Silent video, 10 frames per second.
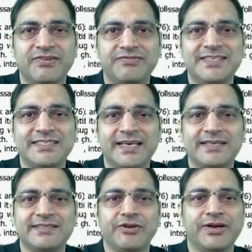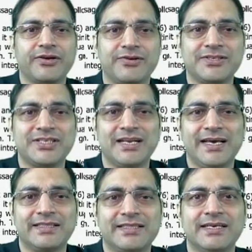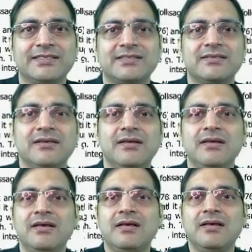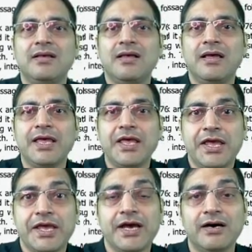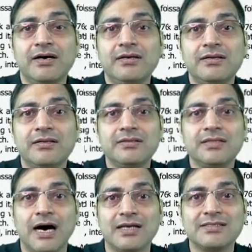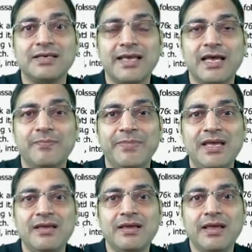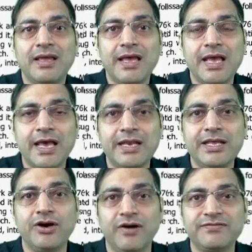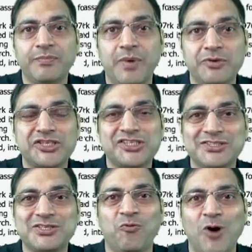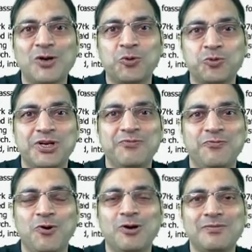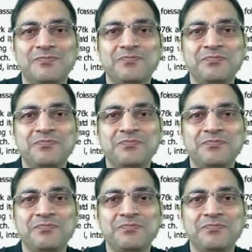15 seconds and you get a question like this. Here, the answer can be any of the permutations of 1, 2, 3, 4.